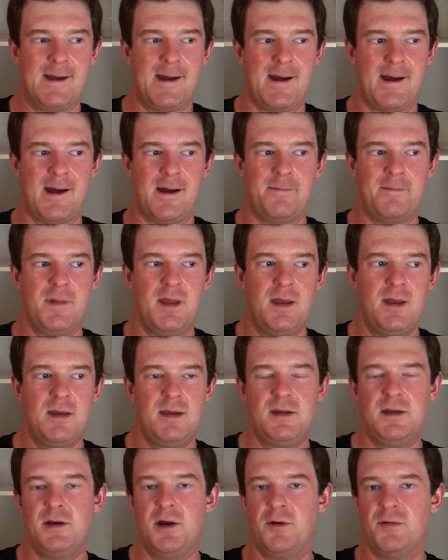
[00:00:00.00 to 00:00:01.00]

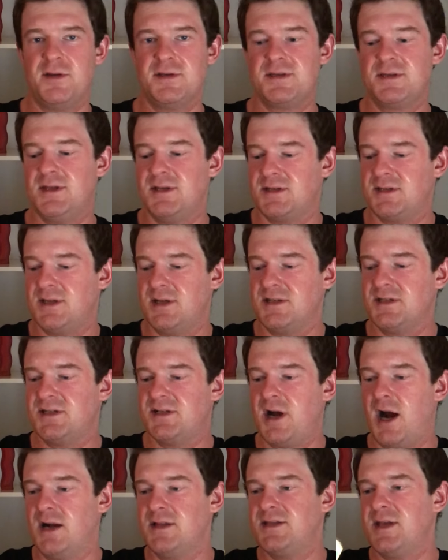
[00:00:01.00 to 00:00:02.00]
You know, this thing
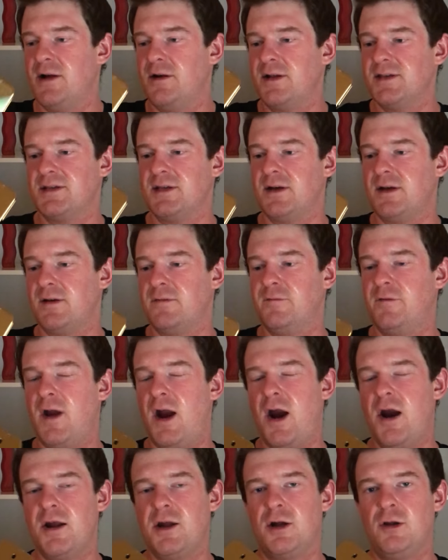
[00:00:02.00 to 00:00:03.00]
starts out as a
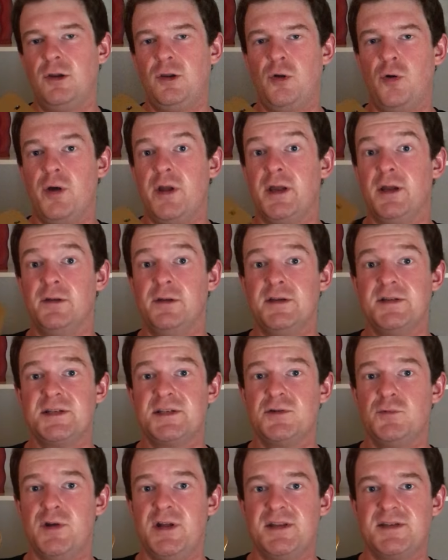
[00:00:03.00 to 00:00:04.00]
very cloyingly
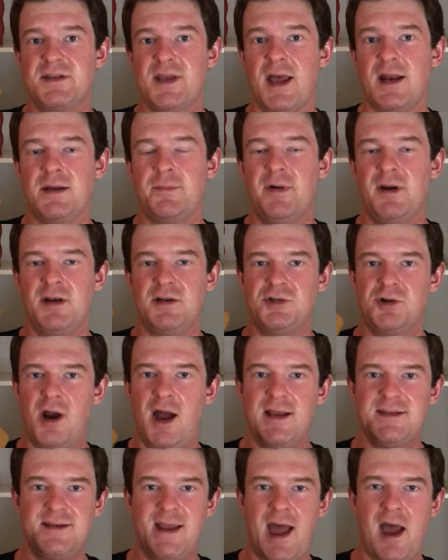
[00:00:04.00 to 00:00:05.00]
sweet scent, but it
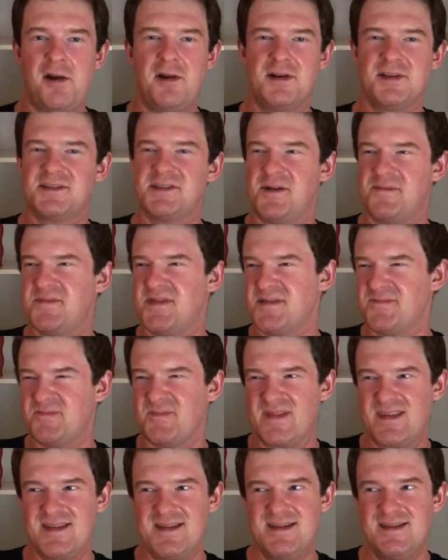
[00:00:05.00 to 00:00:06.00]
dries down into
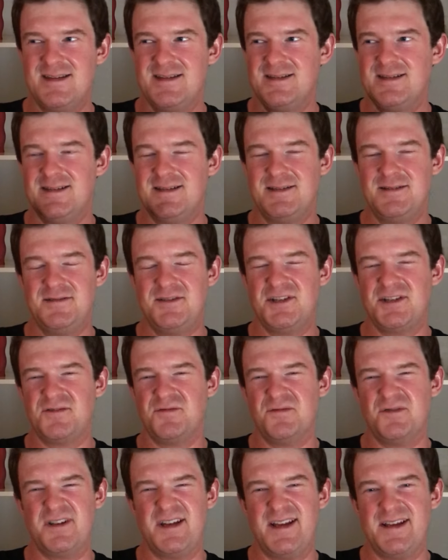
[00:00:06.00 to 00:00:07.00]
something just
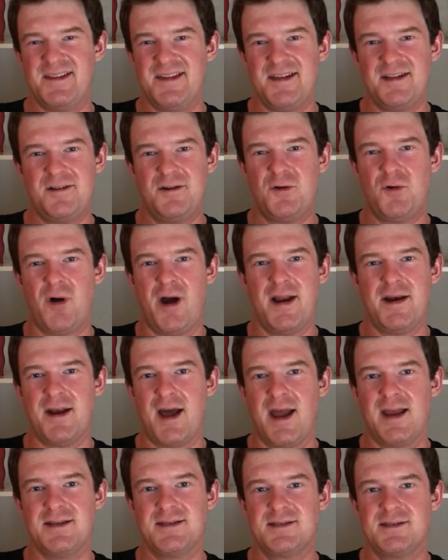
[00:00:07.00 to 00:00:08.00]
really quite
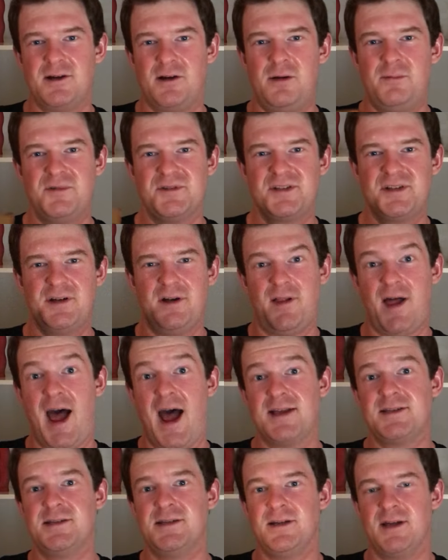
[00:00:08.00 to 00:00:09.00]
nice, almost
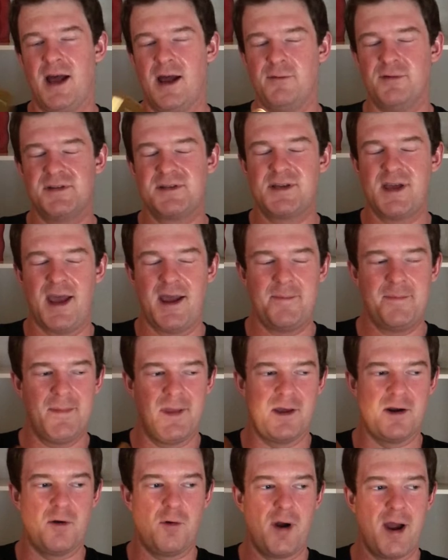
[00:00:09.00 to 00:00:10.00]
classy, I would say,
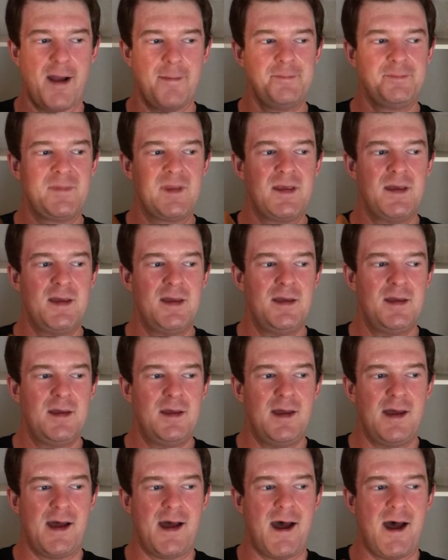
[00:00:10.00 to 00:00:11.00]
in a way.
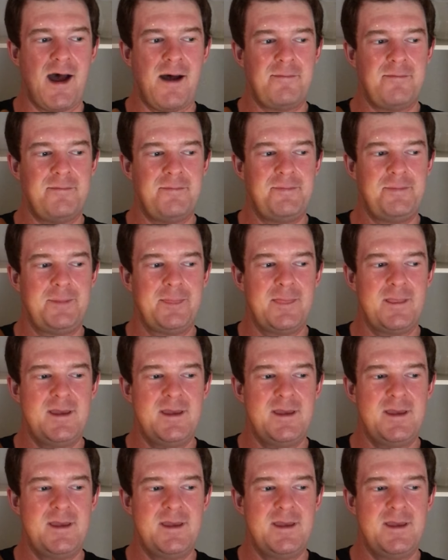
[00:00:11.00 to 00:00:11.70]
In